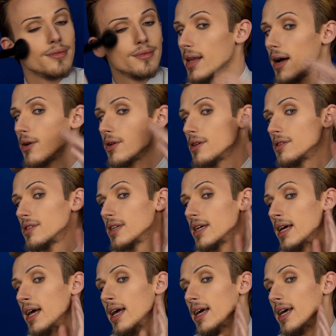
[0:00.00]
Now you
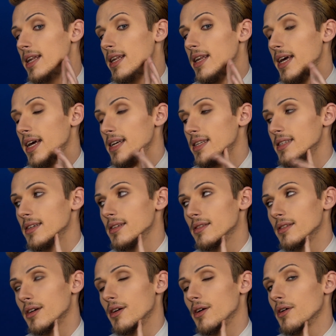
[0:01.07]
see, this
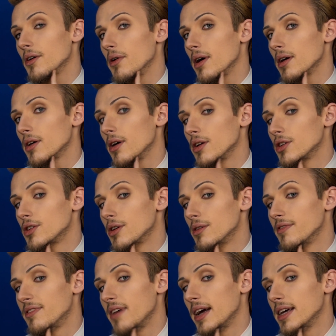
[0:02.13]
is the Cocoa Contour
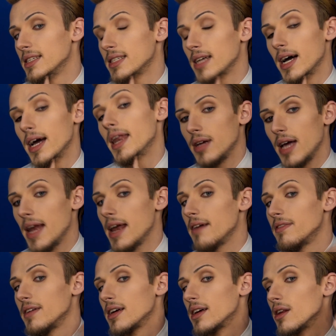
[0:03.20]
face side, and I
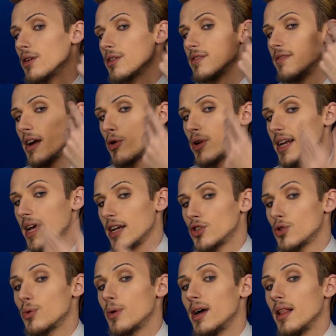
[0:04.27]
think it looks very
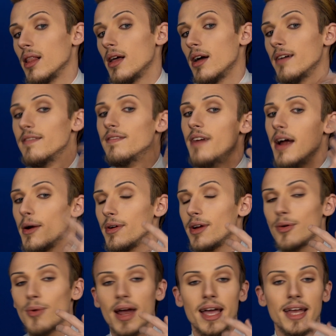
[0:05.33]
natural, very
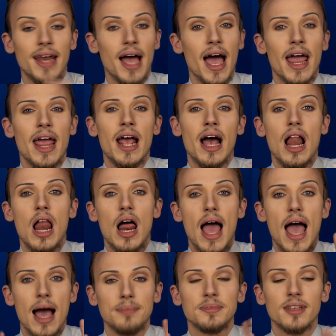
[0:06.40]
great. I
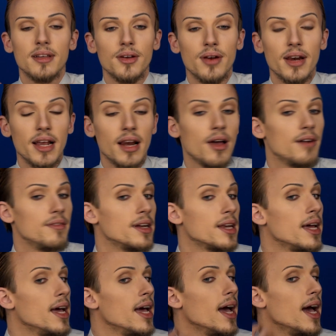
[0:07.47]
absolutely love it.
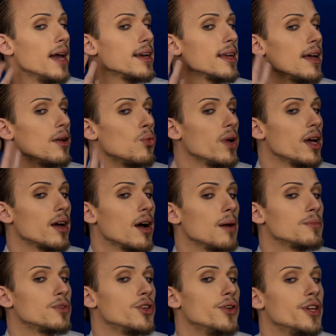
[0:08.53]
And then we
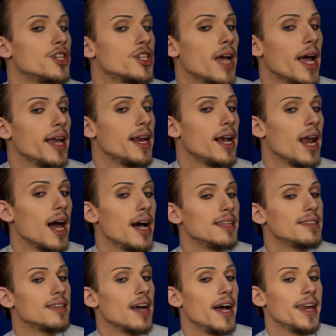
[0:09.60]
come to the Shade and
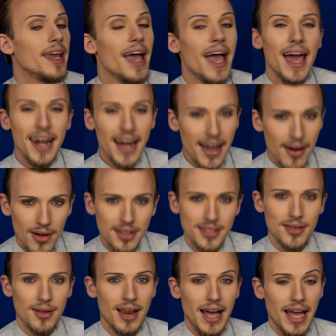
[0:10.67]
Light side, and I
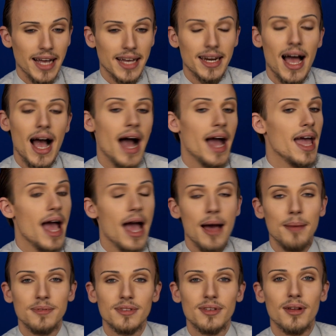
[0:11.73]
also like
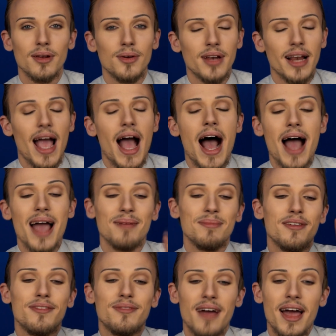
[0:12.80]
it.
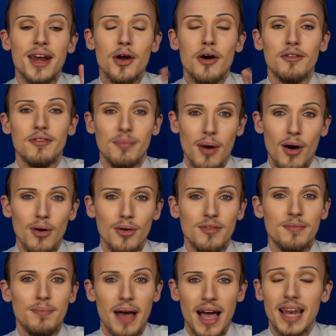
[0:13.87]
I'm a fan of both
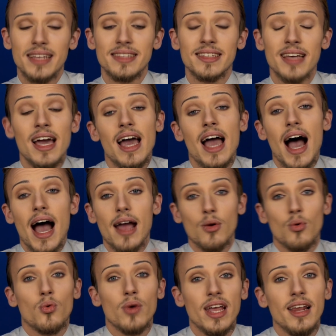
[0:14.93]
palettes. I
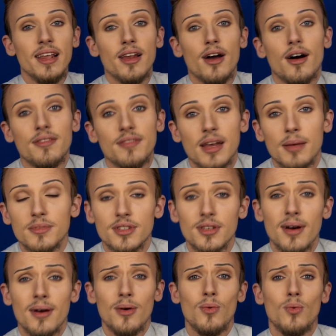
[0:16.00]
really love them.
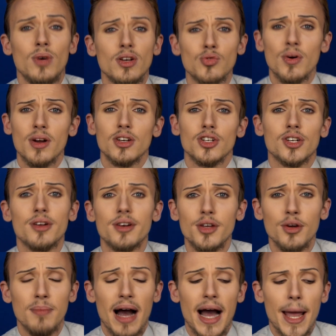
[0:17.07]
So which one should
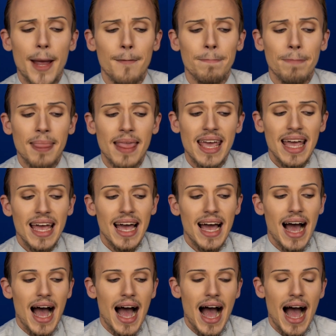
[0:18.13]
you buy?
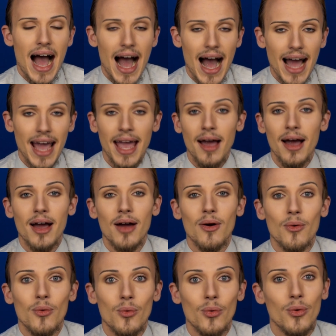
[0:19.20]
I
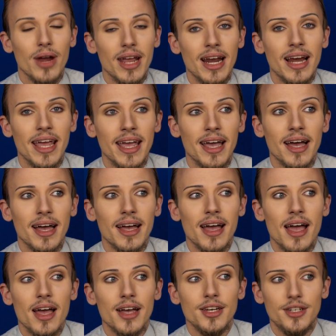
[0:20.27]
really
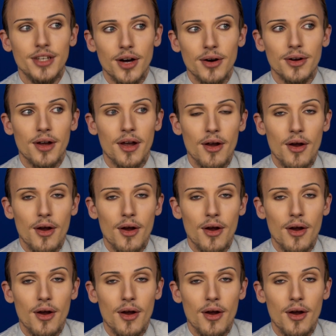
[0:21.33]
don't